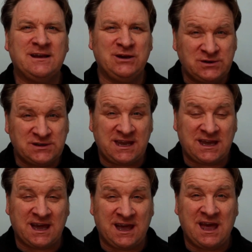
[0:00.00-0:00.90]
You take
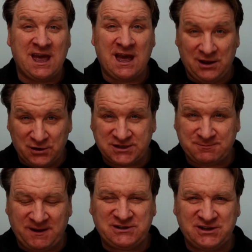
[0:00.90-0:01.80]
care, and I'll
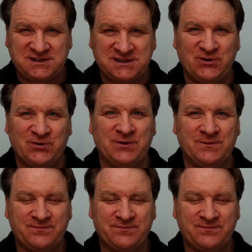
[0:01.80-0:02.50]
speak to you soon.